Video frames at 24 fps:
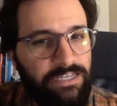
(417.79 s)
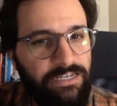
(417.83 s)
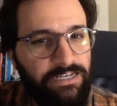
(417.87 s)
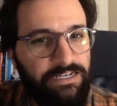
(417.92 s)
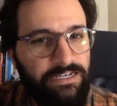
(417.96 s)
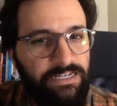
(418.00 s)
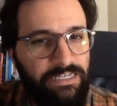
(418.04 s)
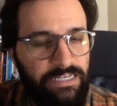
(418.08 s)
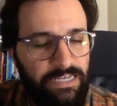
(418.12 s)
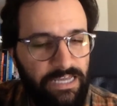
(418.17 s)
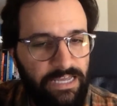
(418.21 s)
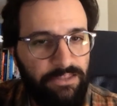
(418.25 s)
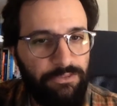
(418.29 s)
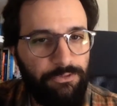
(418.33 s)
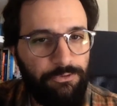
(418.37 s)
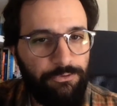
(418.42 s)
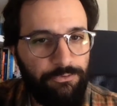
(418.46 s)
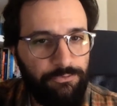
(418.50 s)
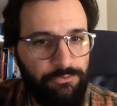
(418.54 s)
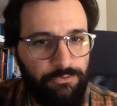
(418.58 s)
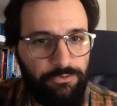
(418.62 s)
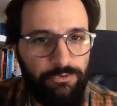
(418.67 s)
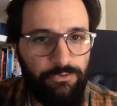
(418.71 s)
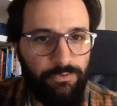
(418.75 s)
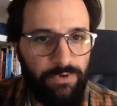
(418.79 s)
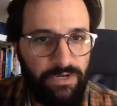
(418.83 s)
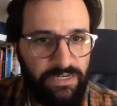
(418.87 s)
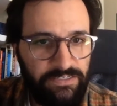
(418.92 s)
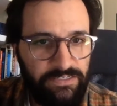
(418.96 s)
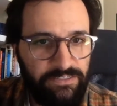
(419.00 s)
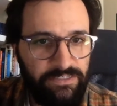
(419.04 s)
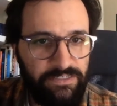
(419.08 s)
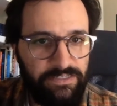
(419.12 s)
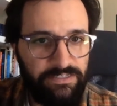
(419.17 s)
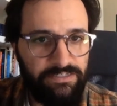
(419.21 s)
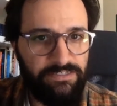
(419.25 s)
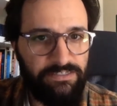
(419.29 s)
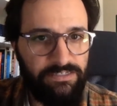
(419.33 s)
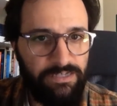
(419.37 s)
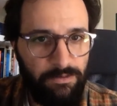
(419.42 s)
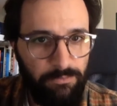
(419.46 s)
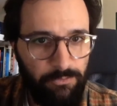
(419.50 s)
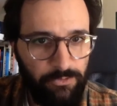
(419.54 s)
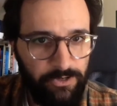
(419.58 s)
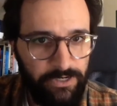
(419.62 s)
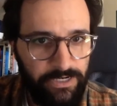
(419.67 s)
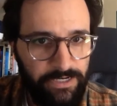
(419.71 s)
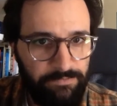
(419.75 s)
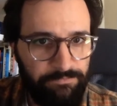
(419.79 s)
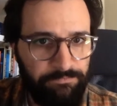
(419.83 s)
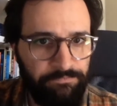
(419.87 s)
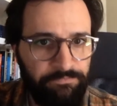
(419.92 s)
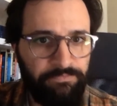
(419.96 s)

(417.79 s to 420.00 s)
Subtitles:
it again through the rest of the summary.